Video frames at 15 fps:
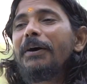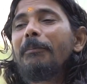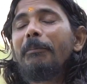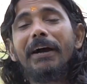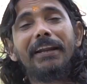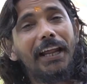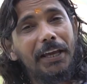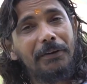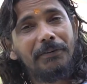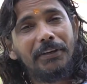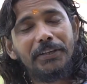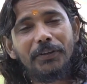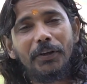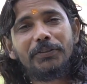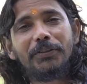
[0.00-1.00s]
My life
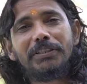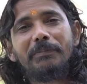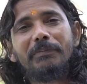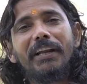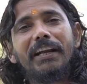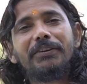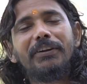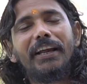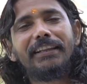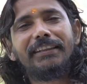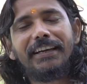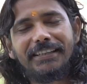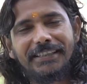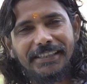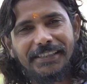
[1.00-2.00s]
is also similar to like
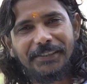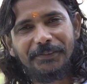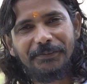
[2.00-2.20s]
that.